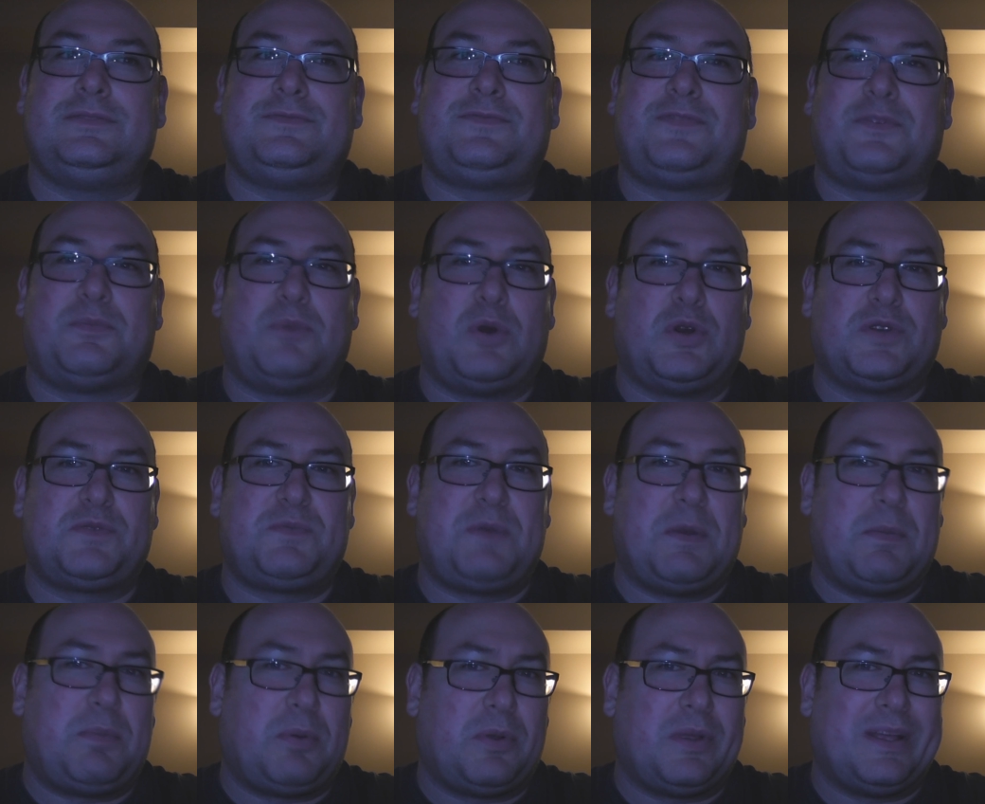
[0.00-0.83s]
for most
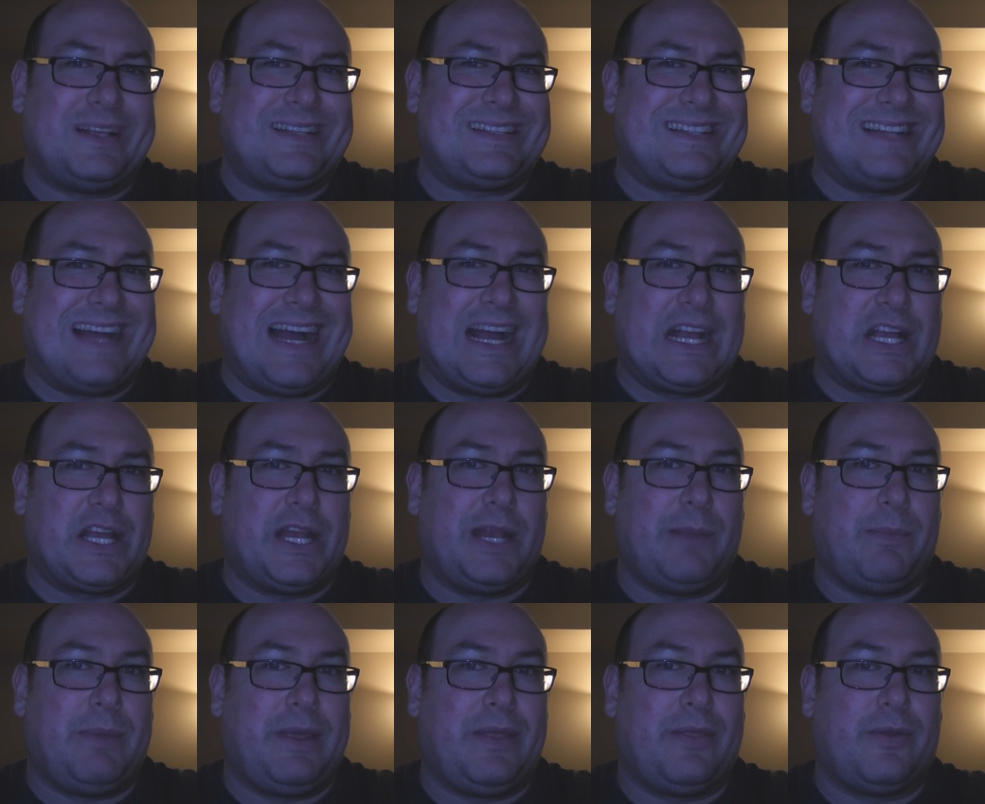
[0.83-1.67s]
people, it's not
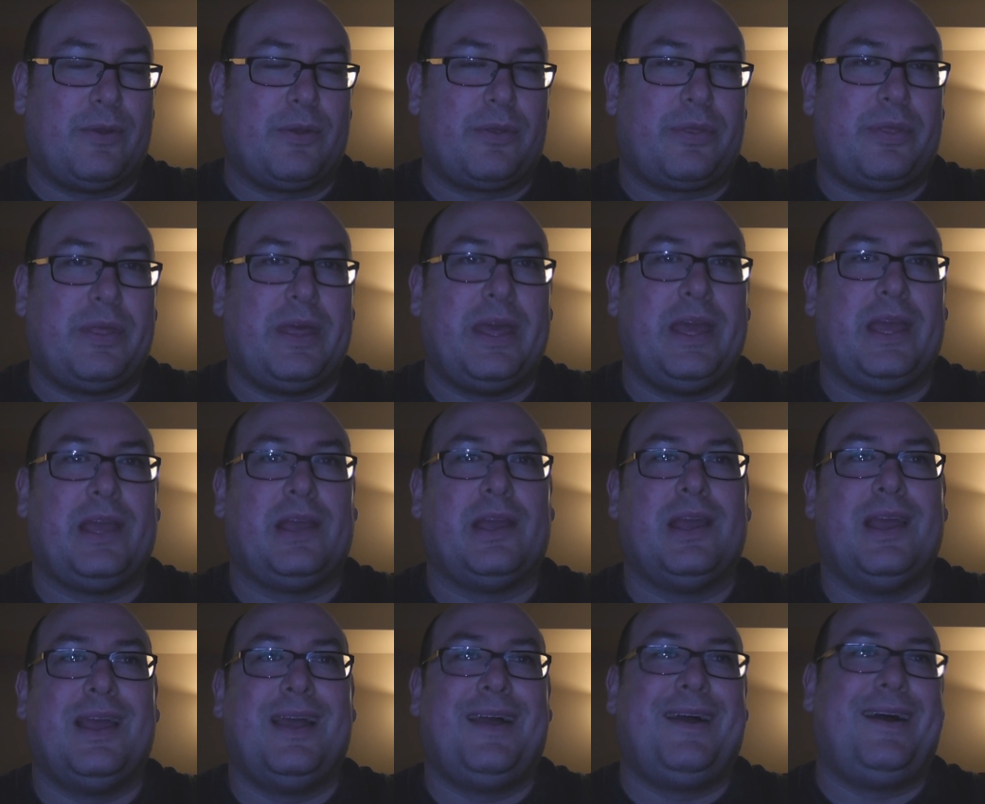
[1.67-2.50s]
going to be their thing.